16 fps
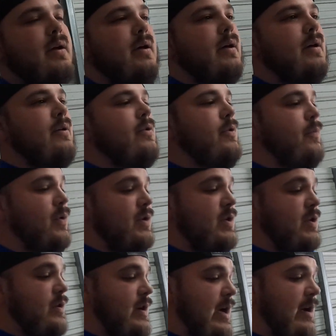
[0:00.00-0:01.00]
or
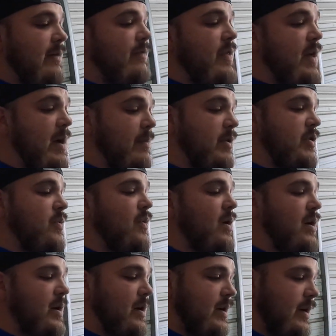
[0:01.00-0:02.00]
once you have that much
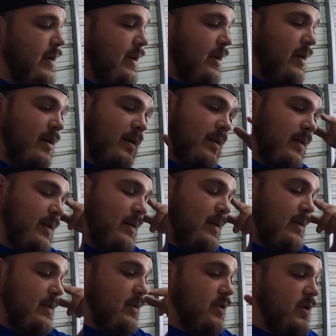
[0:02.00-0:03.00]
water, and
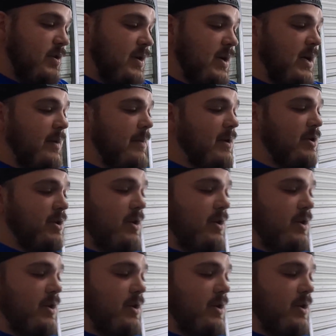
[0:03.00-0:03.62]
you just got to make